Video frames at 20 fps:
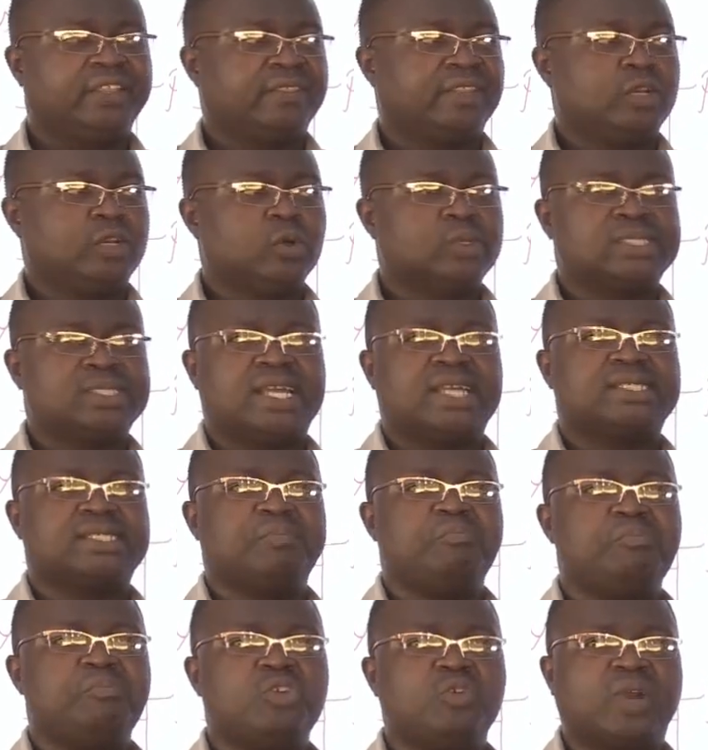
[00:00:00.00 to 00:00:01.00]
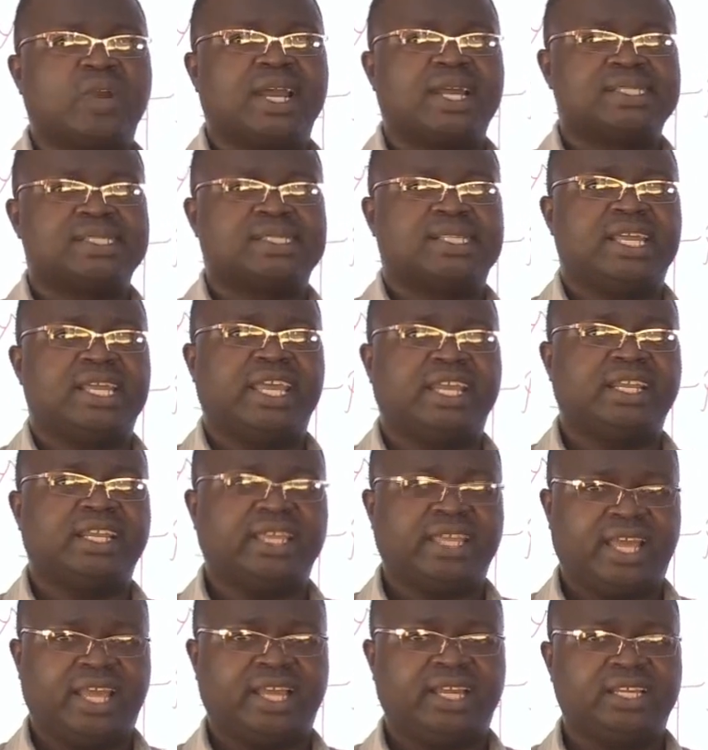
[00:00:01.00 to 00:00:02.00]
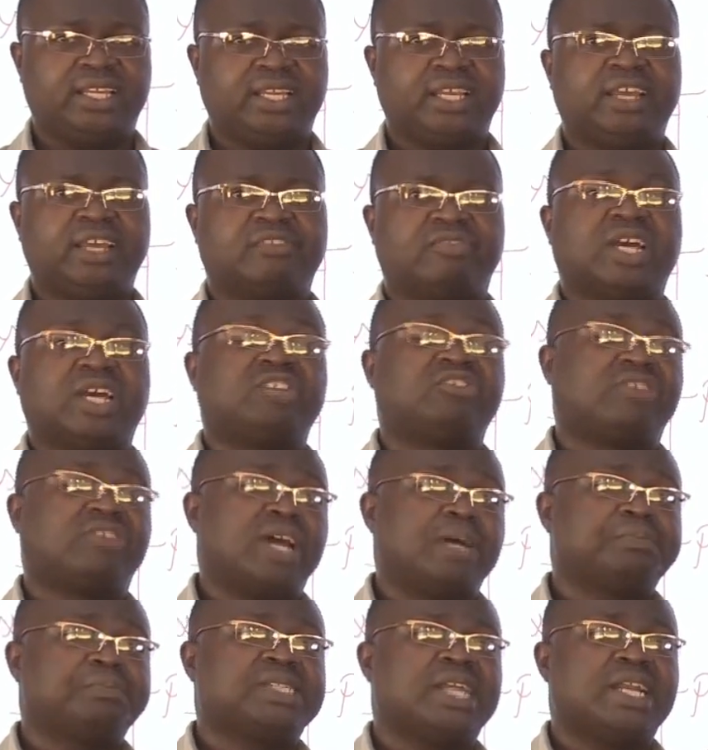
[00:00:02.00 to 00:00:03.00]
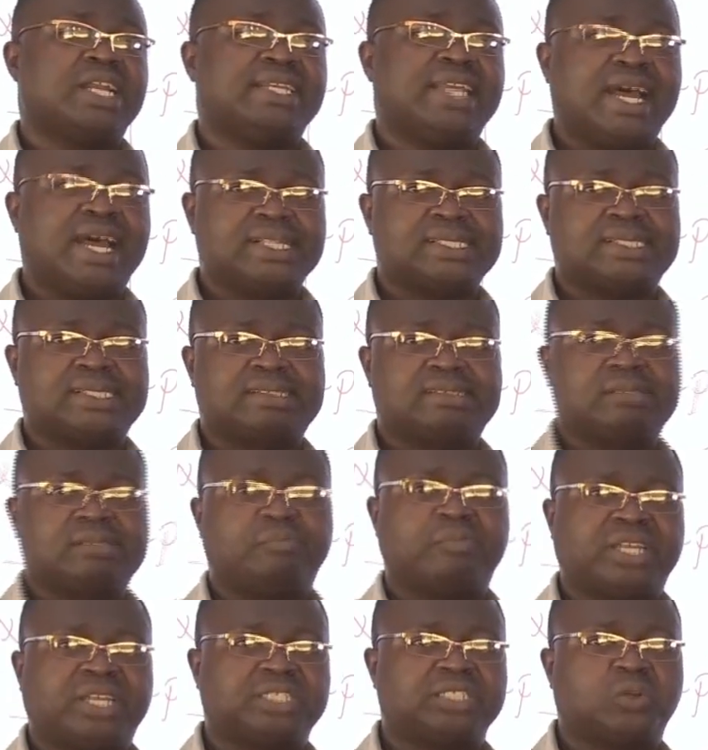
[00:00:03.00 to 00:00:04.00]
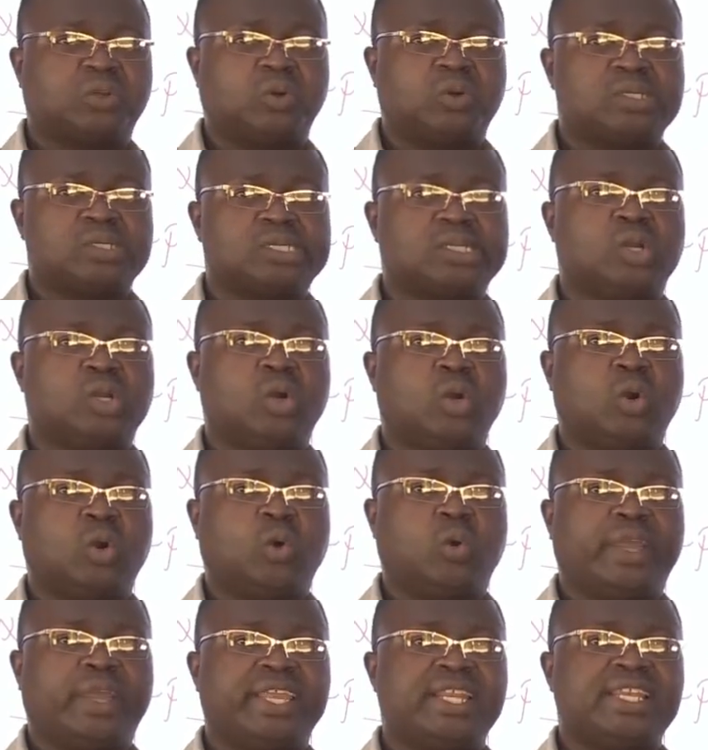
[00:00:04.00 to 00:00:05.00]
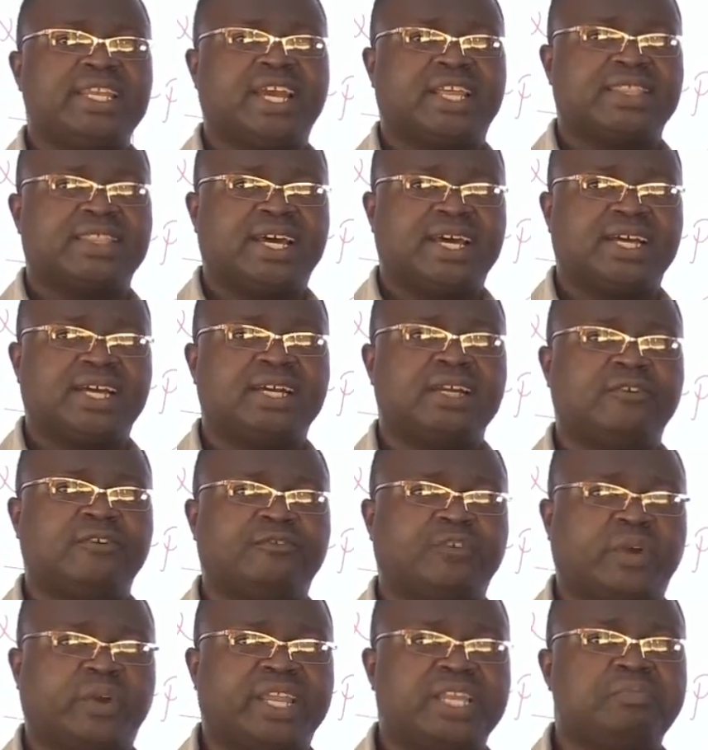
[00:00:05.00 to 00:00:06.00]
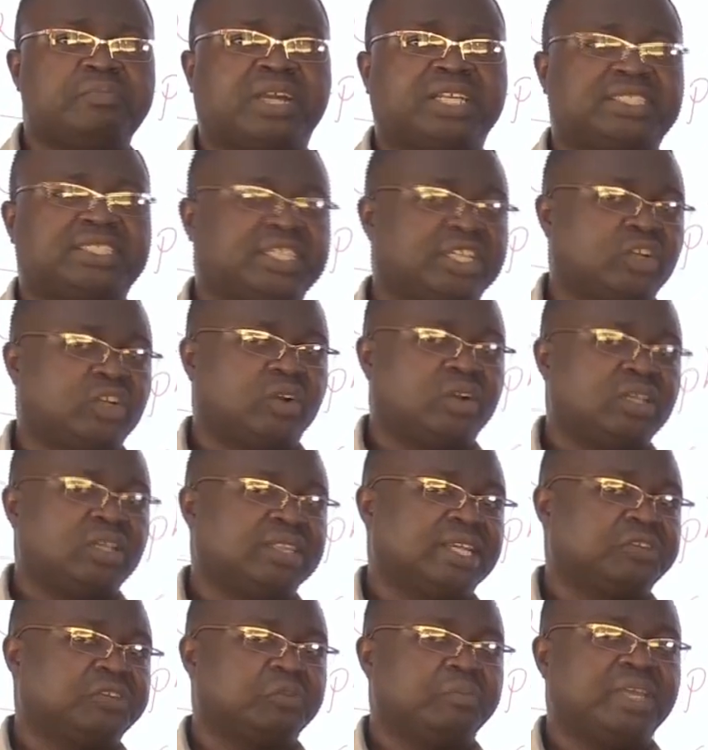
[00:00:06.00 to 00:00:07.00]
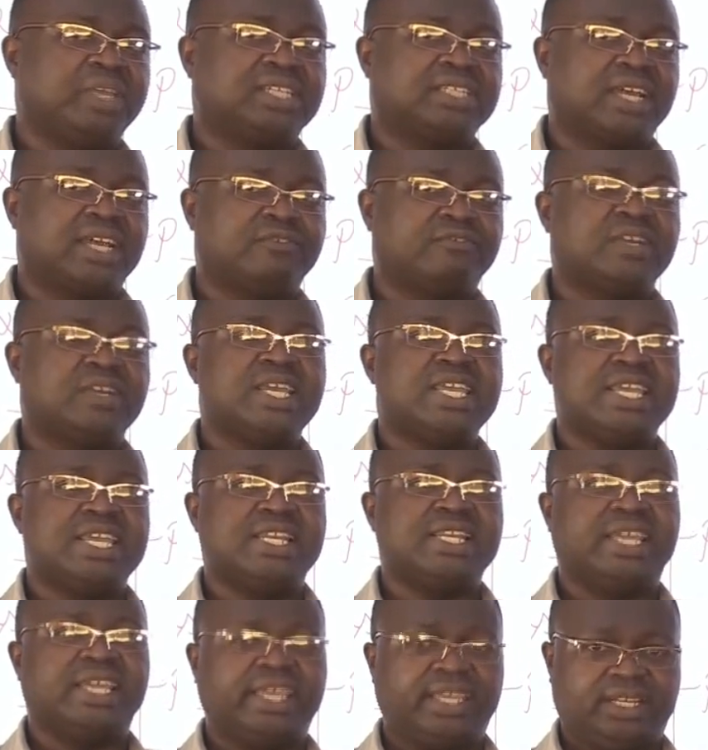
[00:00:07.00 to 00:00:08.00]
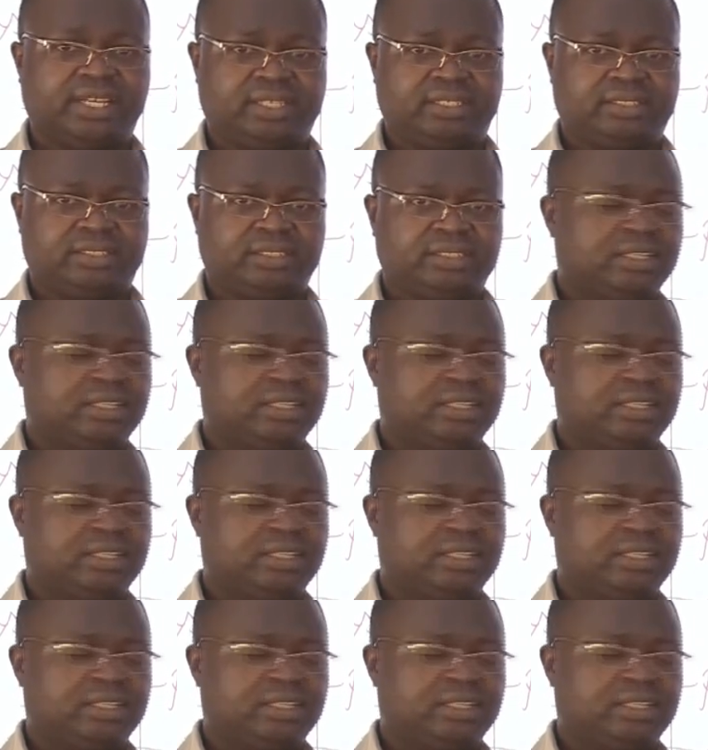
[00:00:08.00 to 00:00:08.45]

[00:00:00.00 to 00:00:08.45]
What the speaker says: The nose has mucus and hair that traps dust particles or any other foreign material that you may have inhaled.